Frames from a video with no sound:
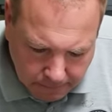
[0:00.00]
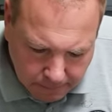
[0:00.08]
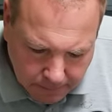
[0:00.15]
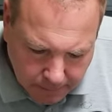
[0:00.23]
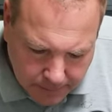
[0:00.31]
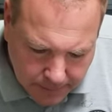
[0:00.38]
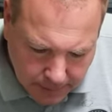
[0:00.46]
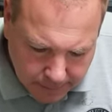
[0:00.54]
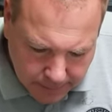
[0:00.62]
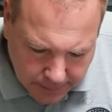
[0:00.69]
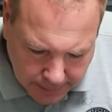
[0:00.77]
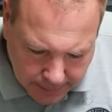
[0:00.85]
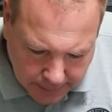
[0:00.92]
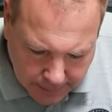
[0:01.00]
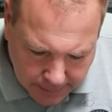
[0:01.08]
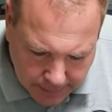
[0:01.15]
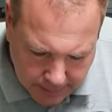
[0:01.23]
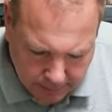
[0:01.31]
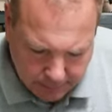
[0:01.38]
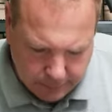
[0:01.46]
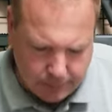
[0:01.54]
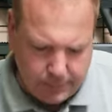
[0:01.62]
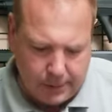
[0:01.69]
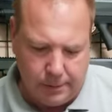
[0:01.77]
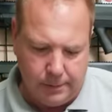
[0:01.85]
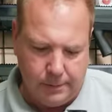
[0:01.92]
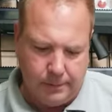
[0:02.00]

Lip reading: You're killing me here. All right, there we go.